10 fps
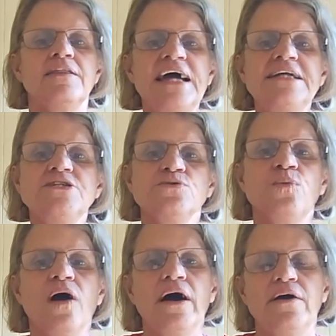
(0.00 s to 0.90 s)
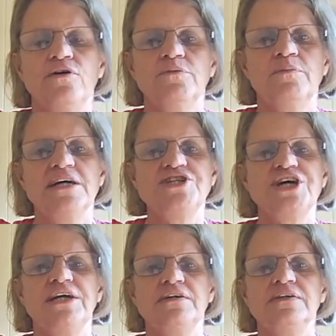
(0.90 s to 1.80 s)
That is why on my
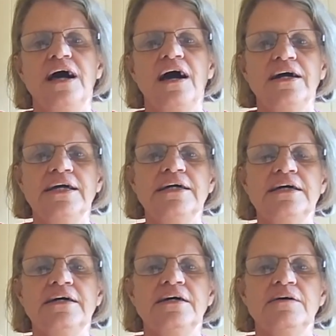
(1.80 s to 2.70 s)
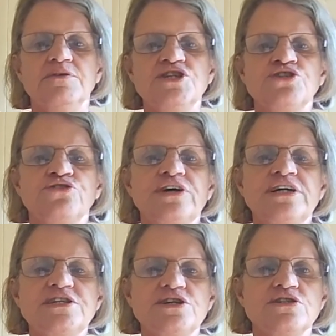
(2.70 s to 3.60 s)
channel I
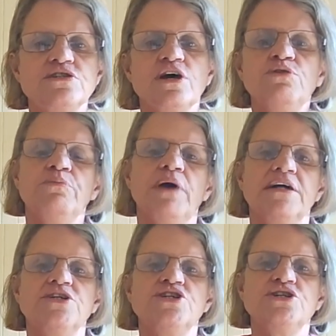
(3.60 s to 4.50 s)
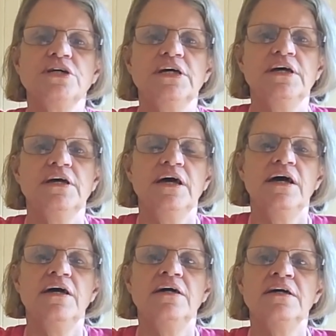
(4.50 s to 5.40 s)
stress so much
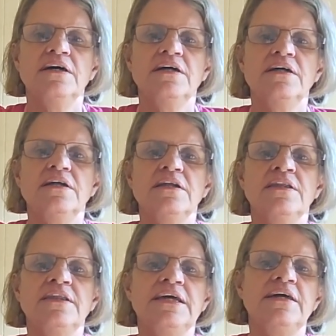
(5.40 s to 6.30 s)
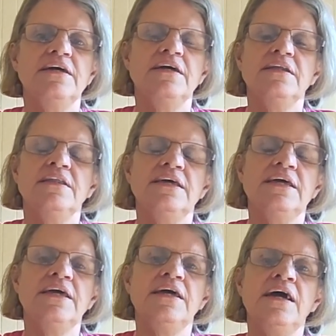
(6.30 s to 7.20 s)
uh, the
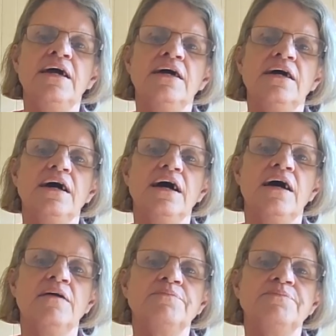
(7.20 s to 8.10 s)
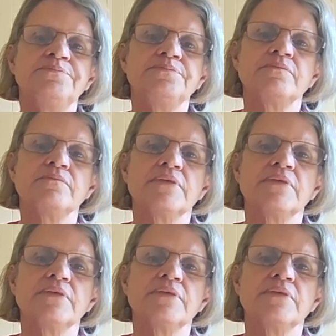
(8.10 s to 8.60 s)
the um,